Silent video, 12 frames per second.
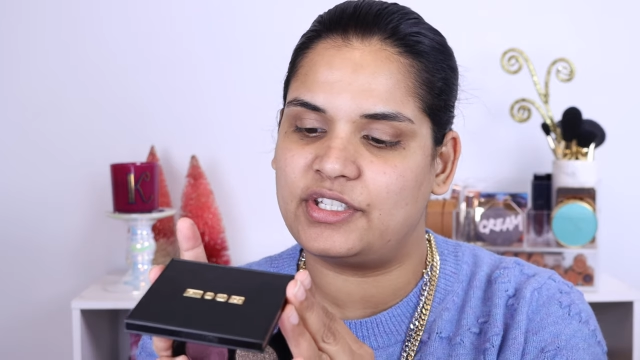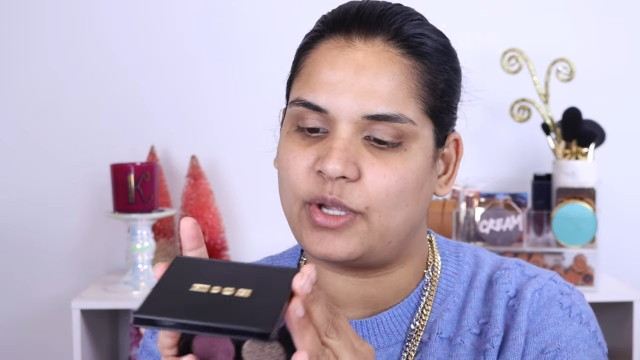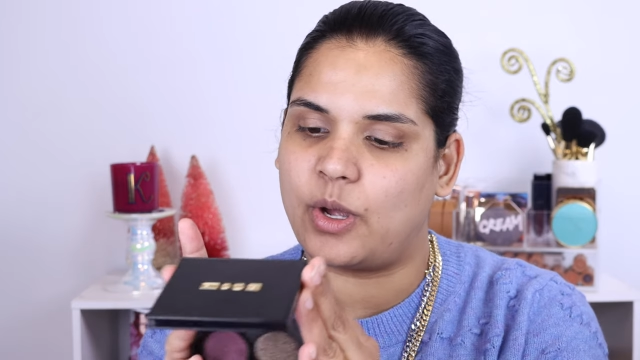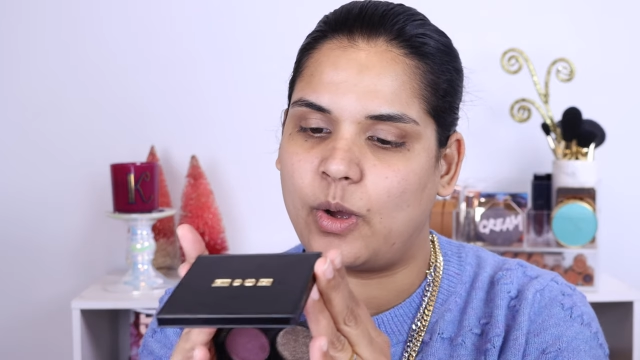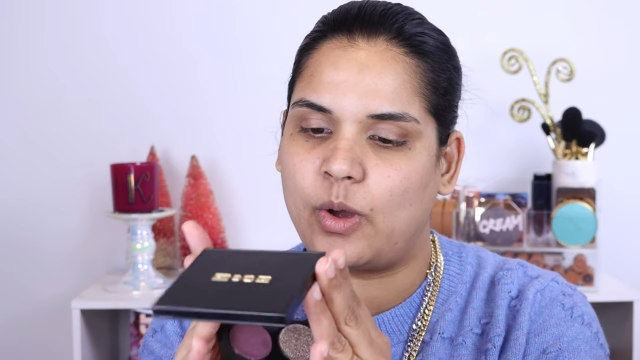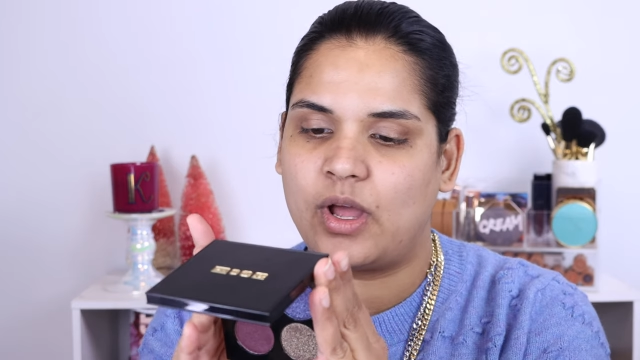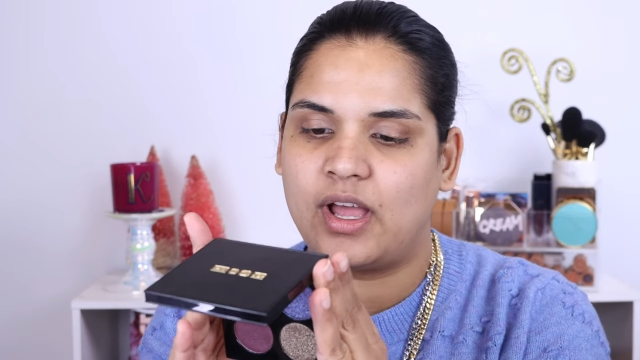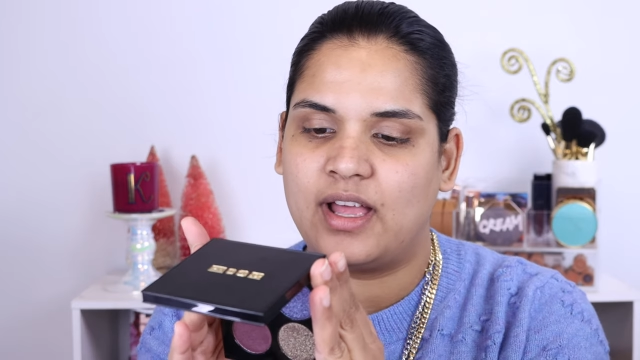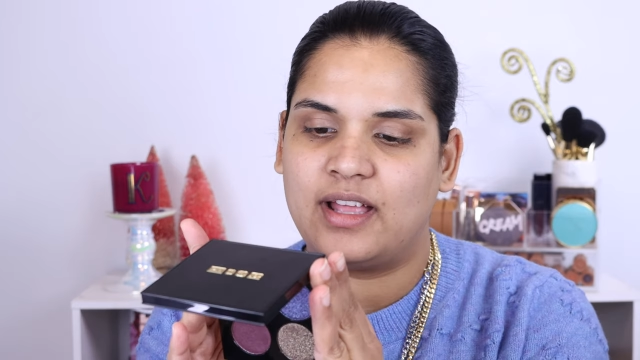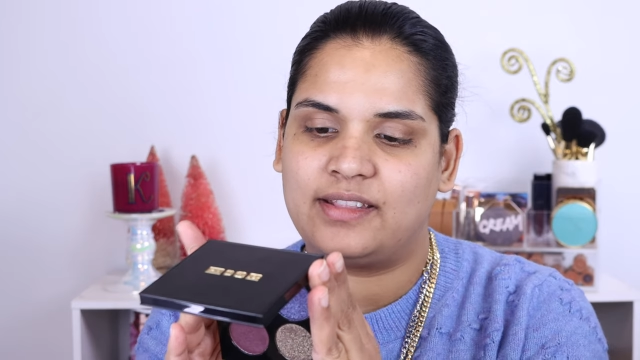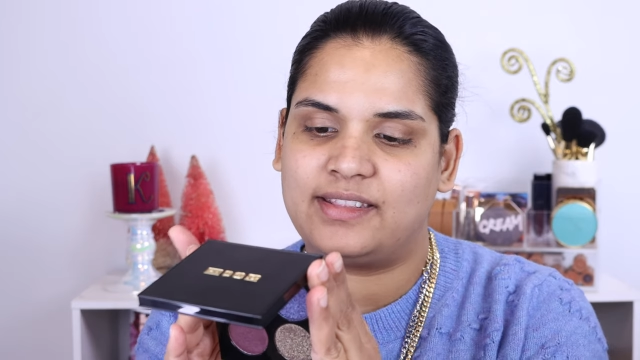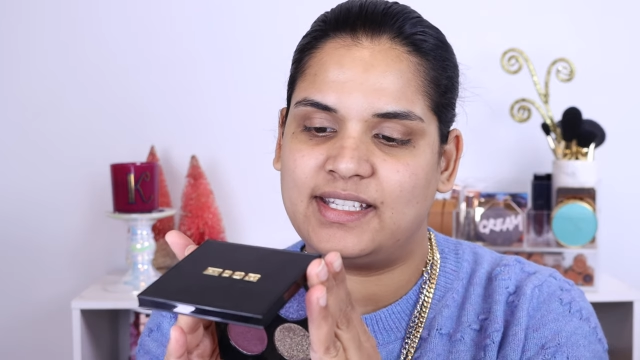So
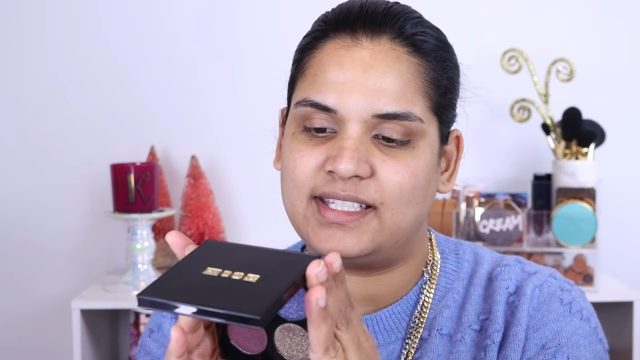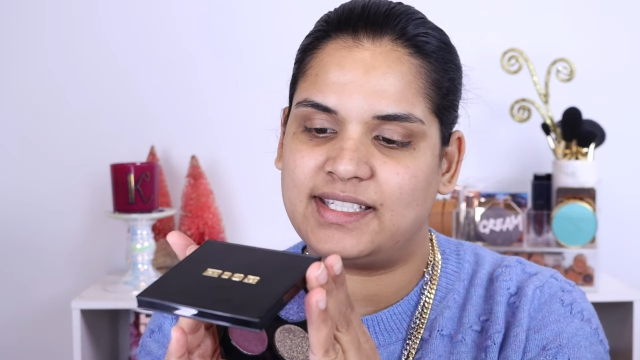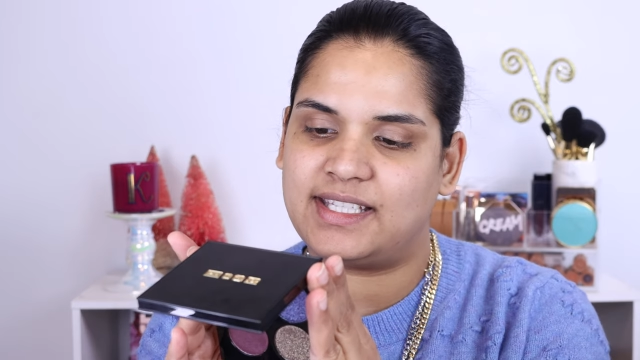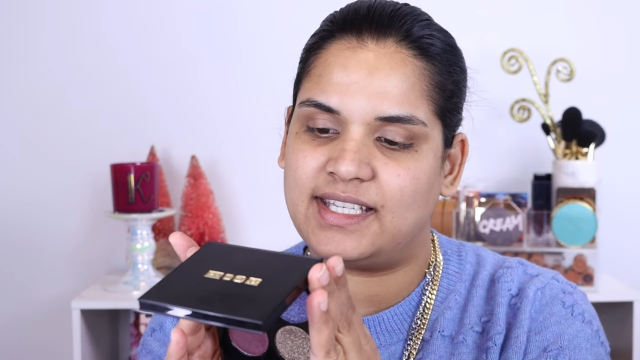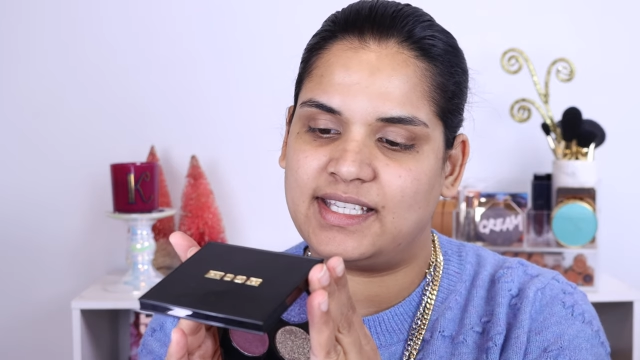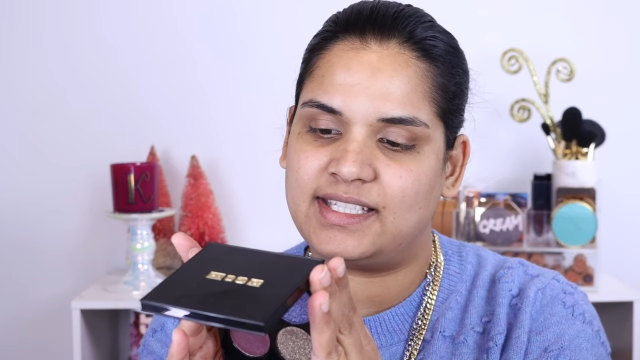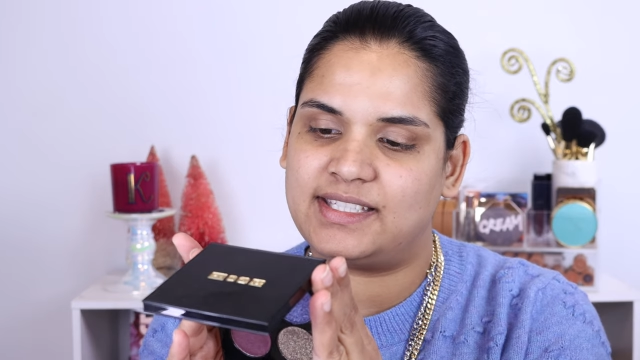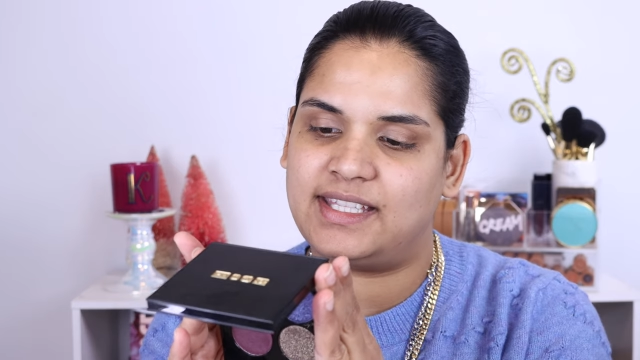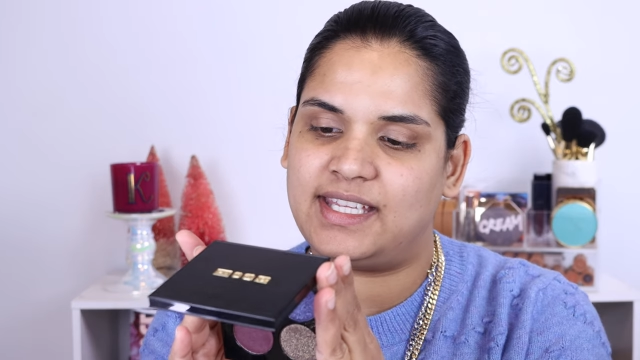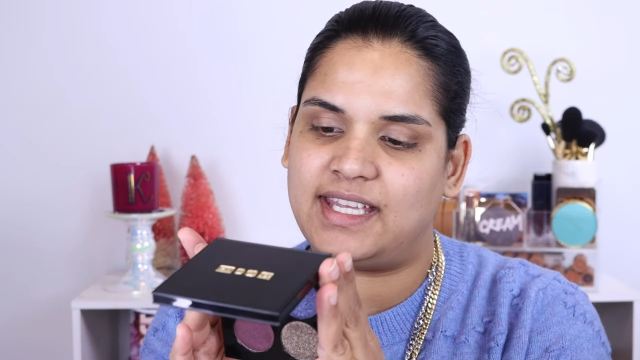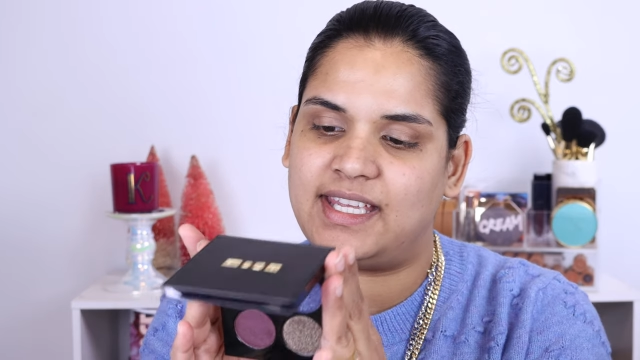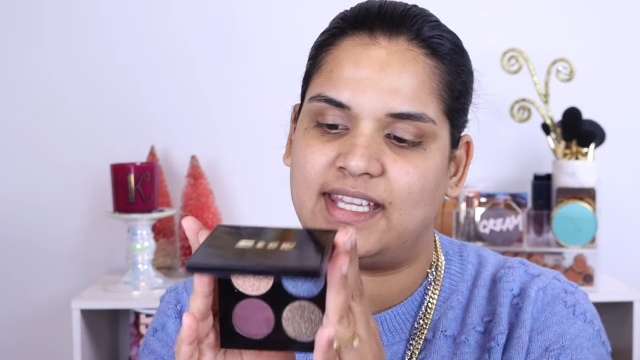this is
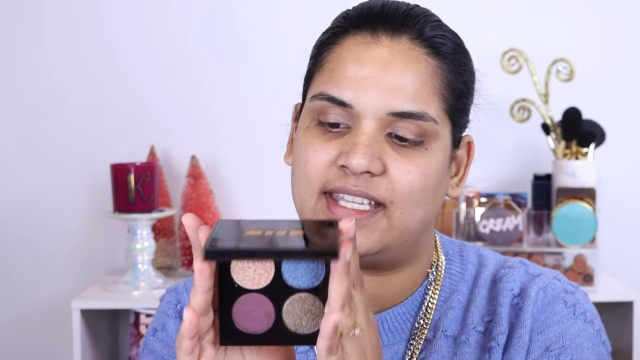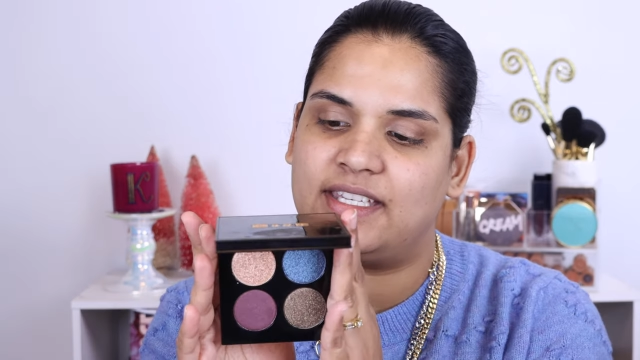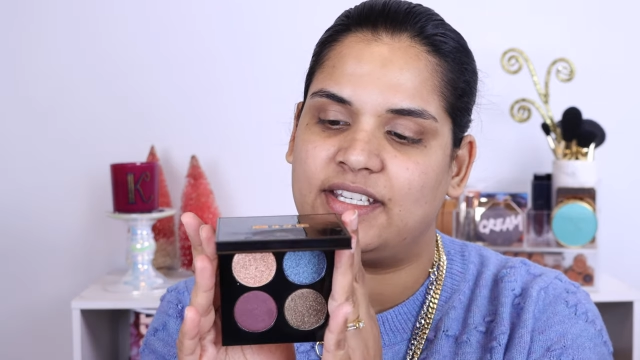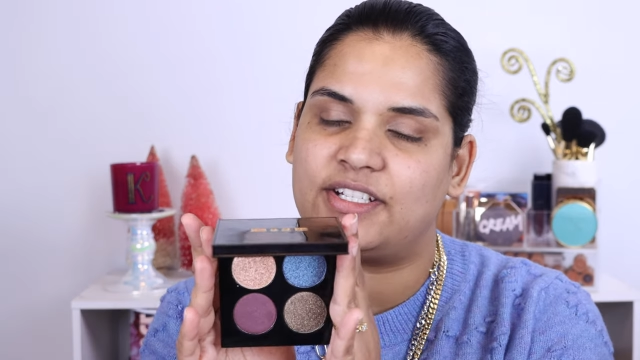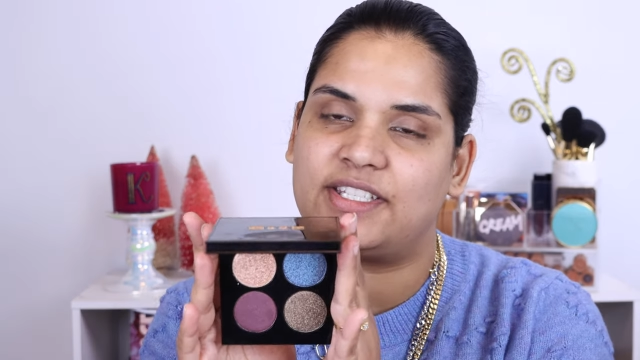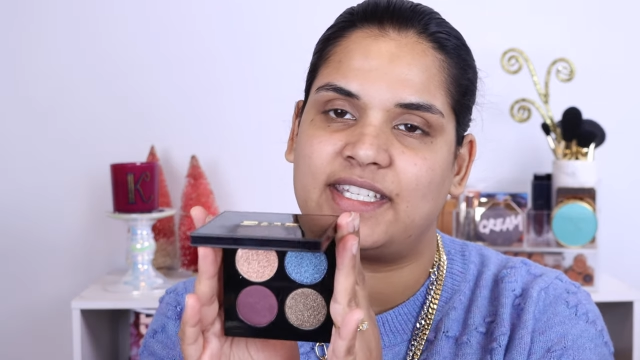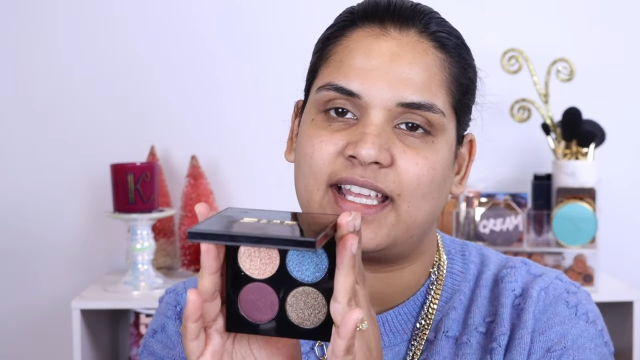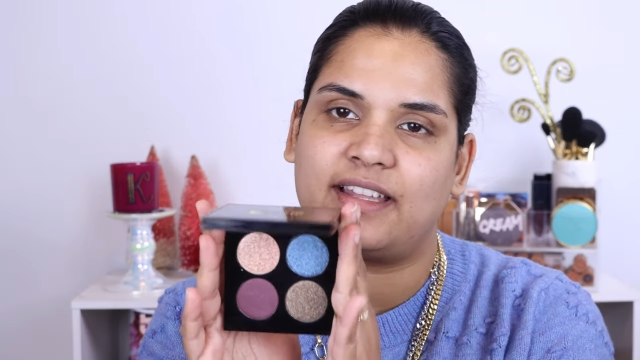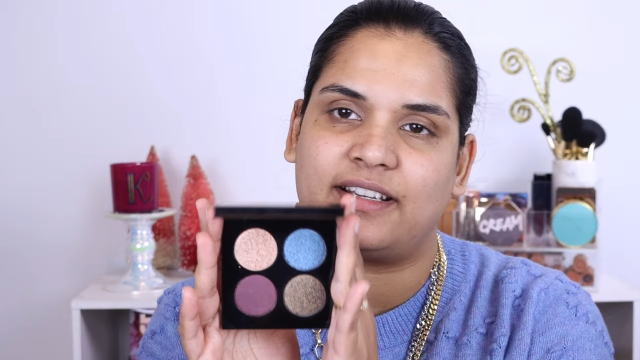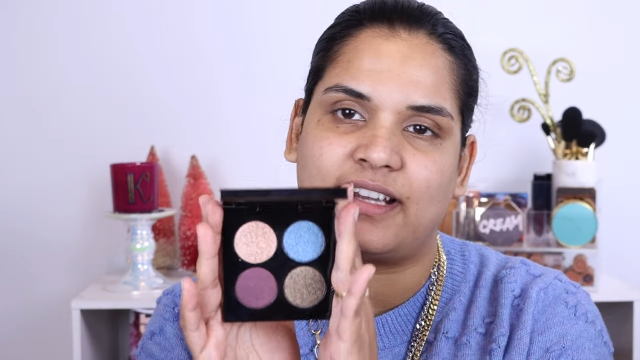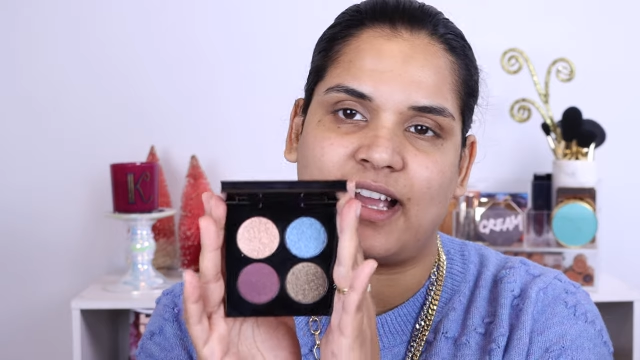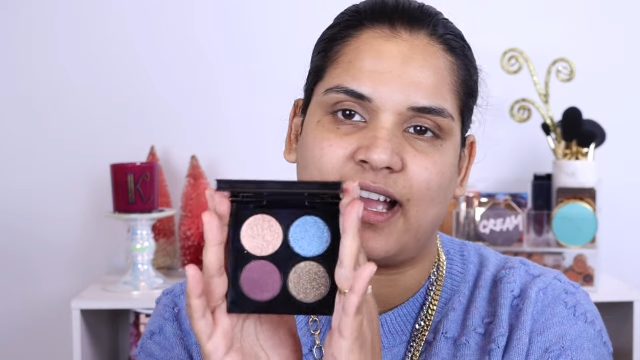the Interstellar